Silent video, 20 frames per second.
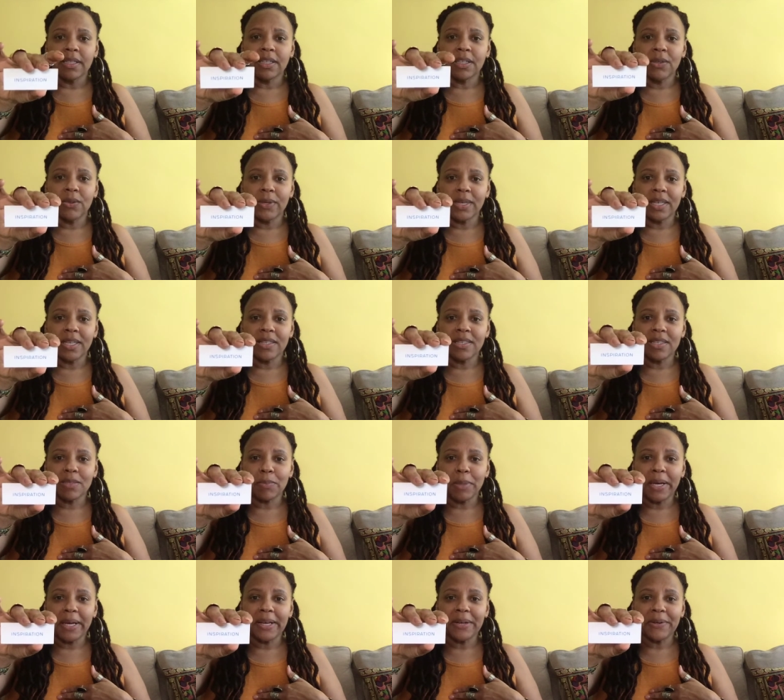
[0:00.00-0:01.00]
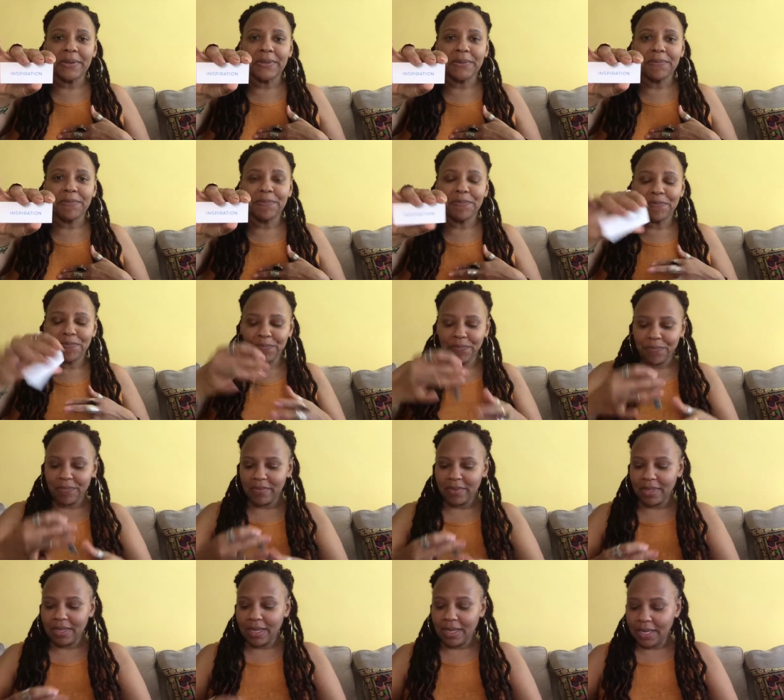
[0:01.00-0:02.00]
you get inspired.
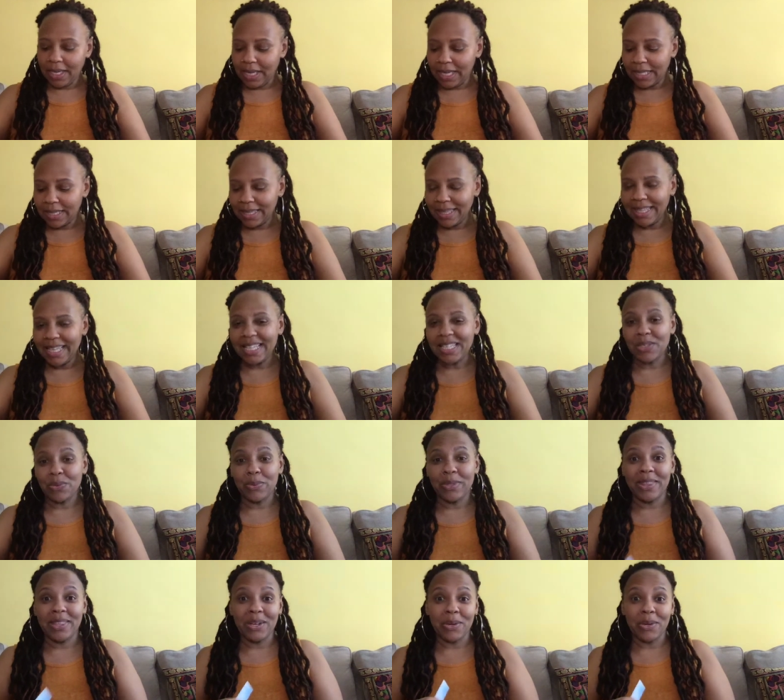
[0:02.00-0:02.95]
And that's when the